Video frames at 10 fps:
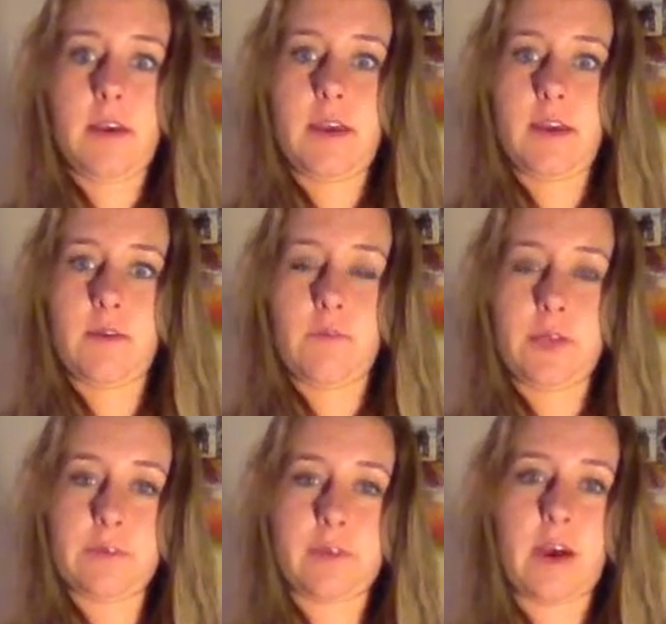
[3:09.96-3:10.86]
And when
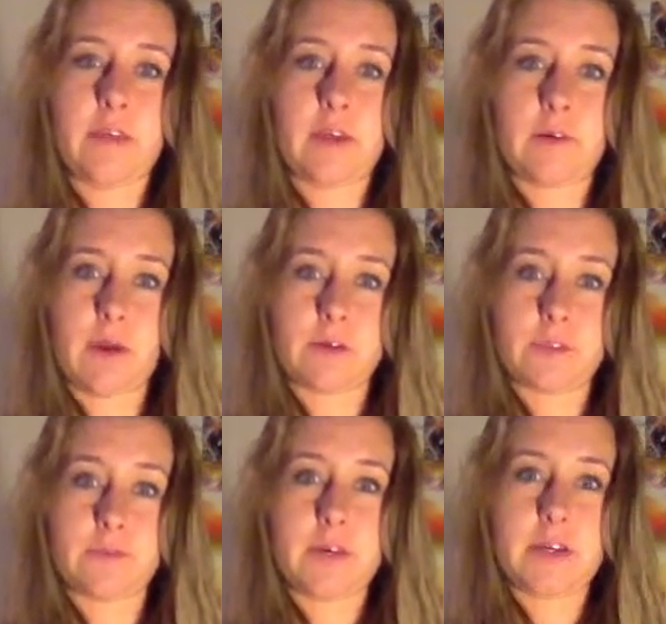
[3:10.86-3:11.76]
you tie that around
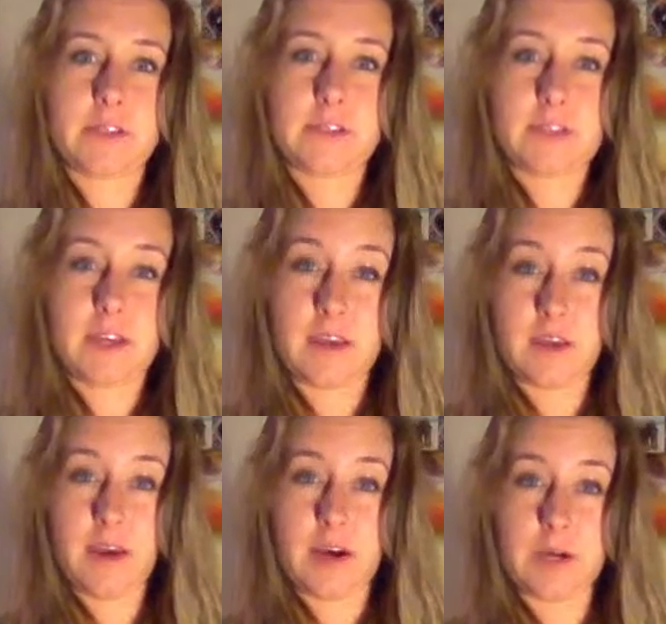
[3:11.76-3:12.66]
your wrist,
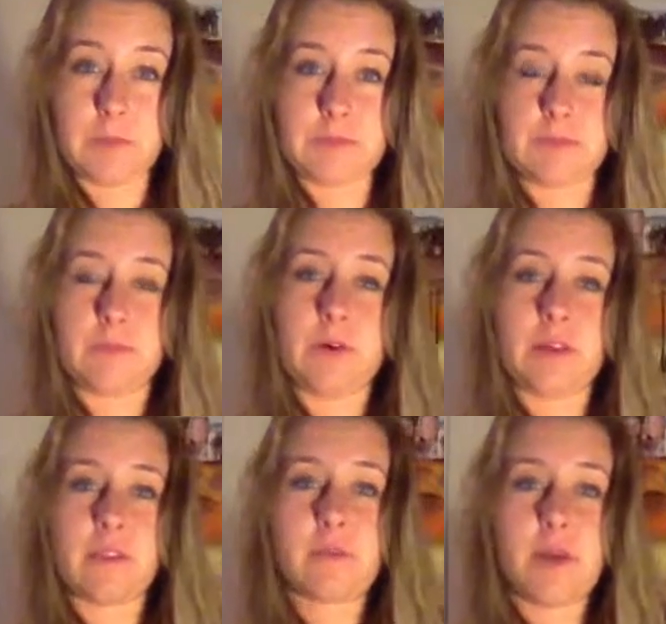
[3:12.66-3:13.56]
it helps
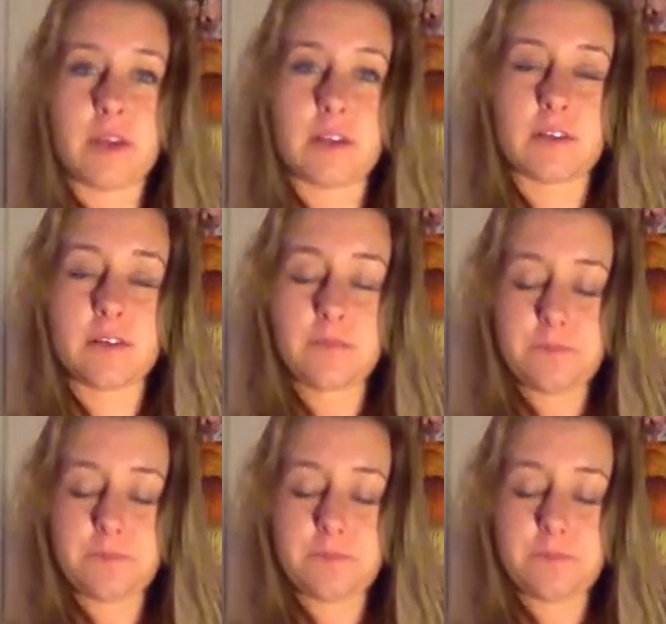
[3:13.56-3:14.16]
with making